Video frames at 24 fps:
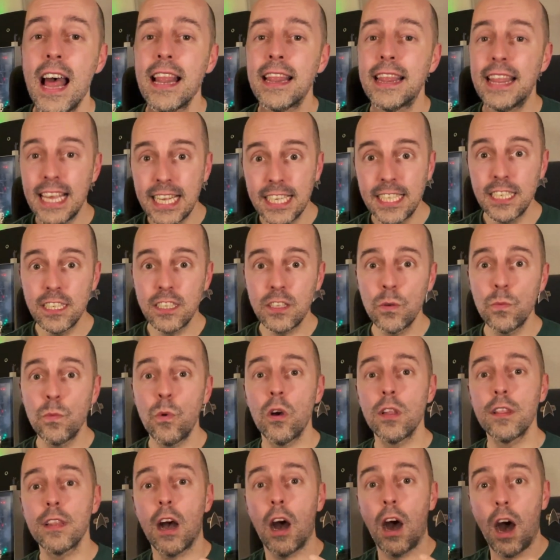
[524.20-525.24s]
This is the
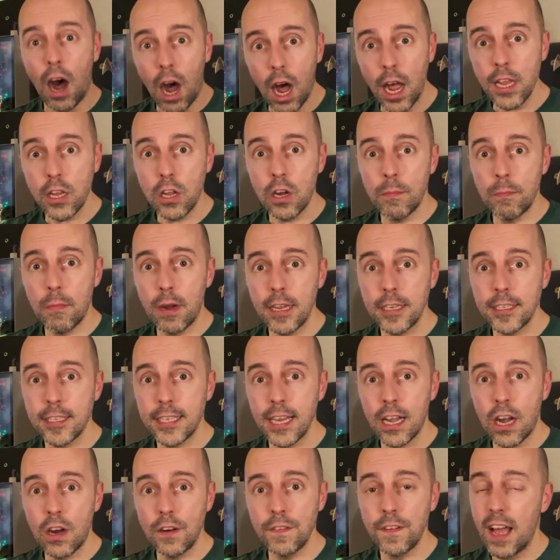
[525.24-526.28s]
one that I got
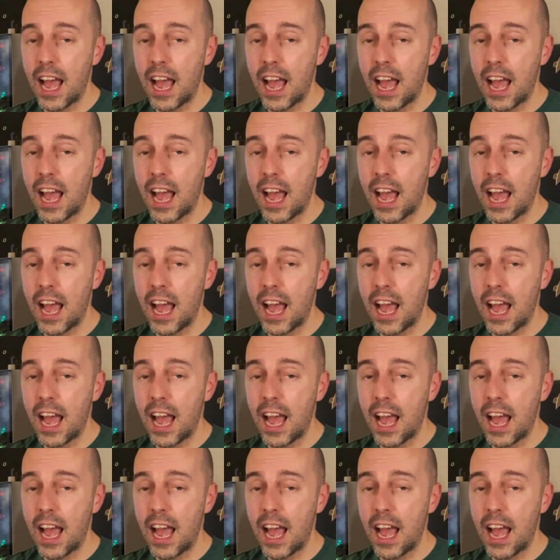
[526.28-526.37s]
myself.